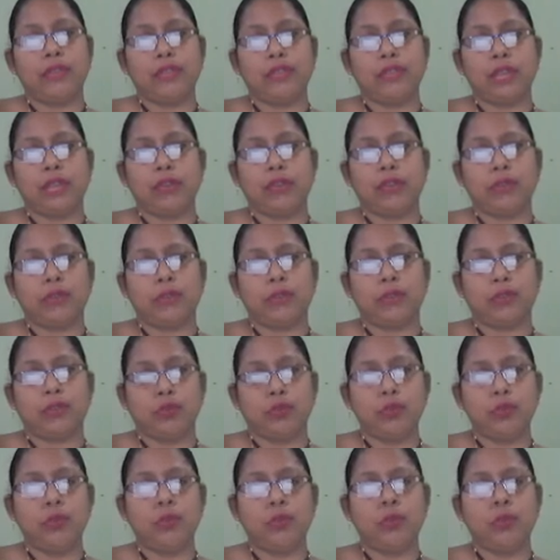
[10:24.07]
side of the 2,
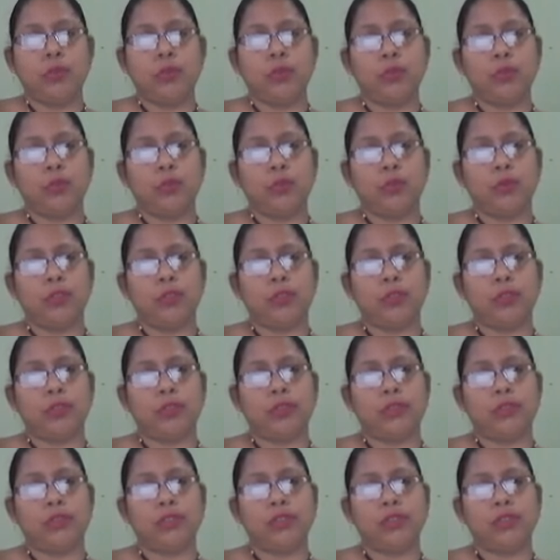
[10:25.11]
that
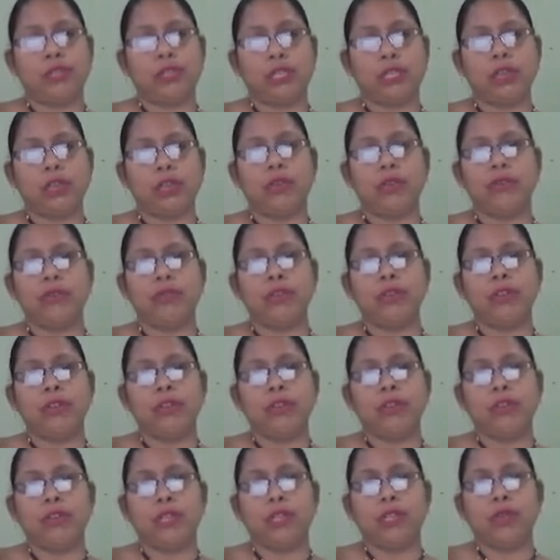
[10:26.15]
is T of
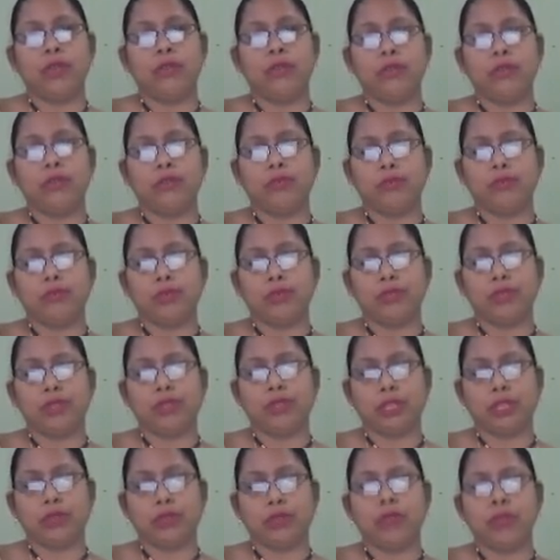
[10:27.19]
T1 plus
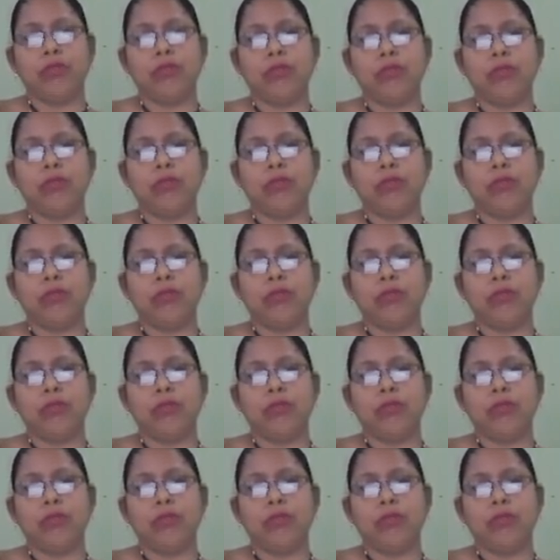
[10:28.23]
T2,